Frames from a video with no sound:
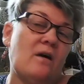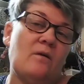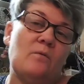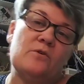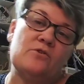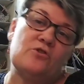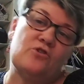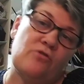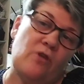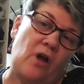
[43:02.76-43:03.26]

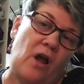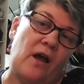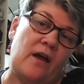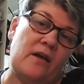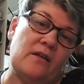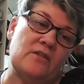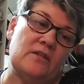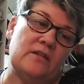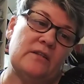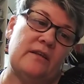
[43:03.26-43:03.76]
I will
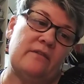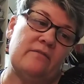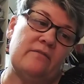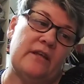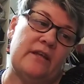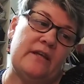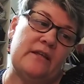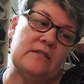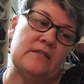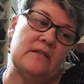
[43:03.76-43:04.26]
try to
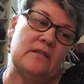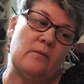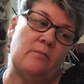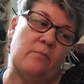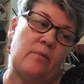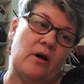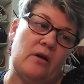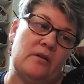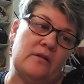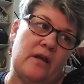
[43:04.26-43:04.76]
leave links in
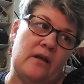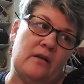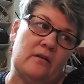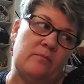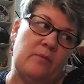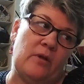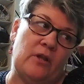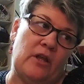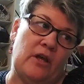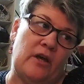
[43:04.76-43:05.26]
the
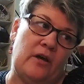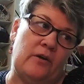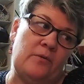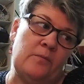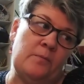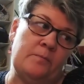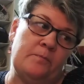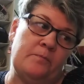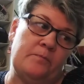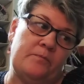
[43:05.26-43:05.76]
down
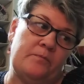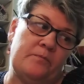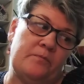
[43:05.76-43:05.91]
below.